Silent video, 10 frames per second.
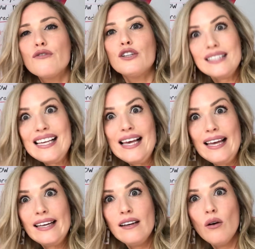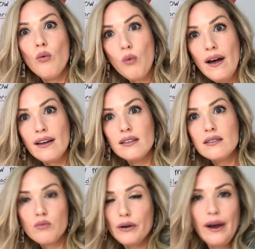for 10
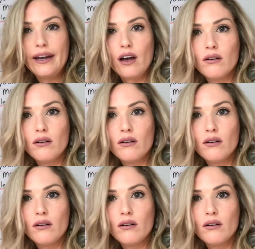ones? Where do I go?